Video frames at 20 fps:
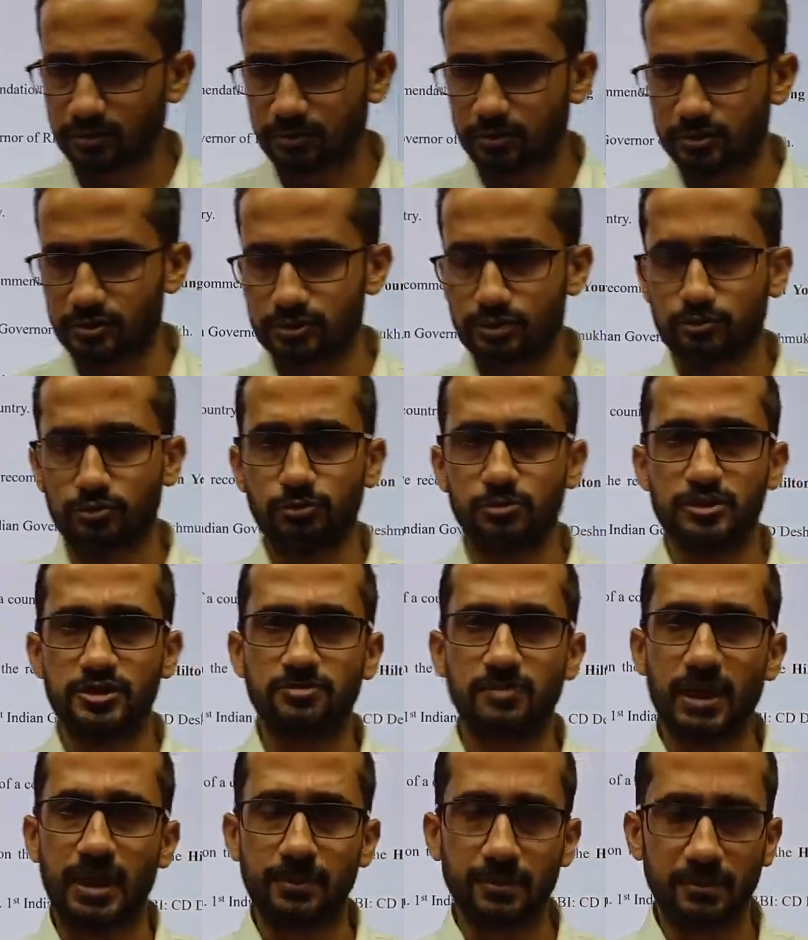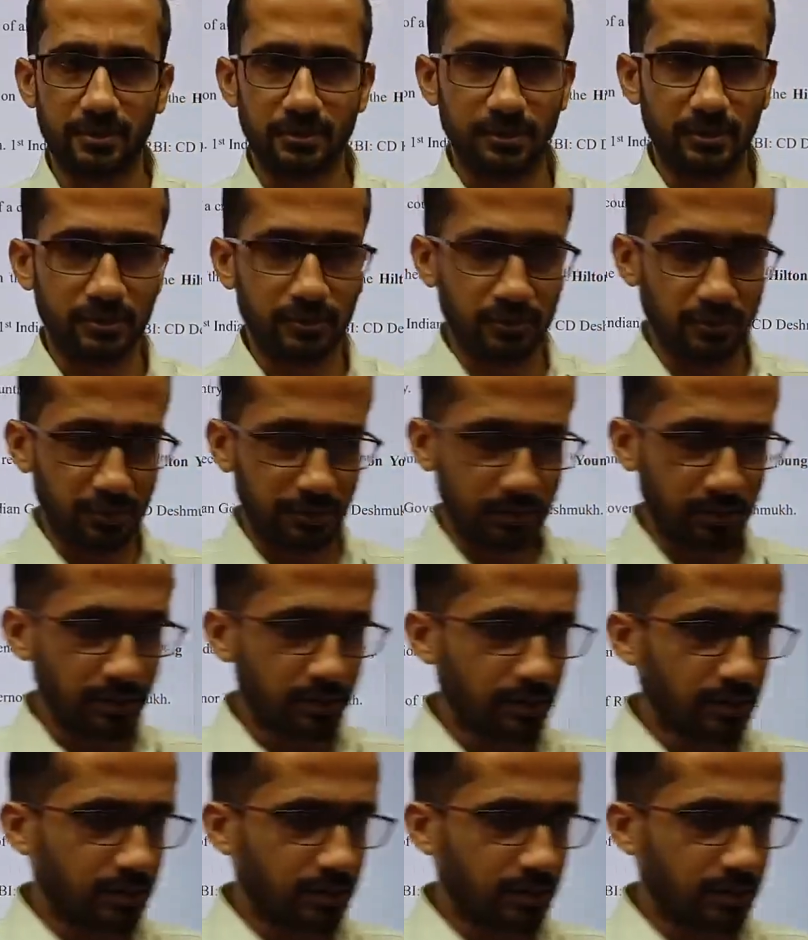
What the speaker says: this rupees 500 and the